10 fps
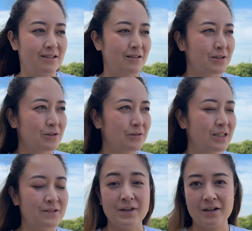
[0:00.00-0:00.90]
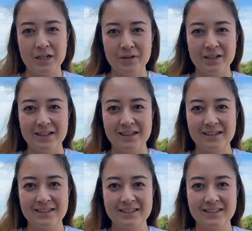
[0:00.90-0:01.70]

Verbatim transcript: Also, it's very windy.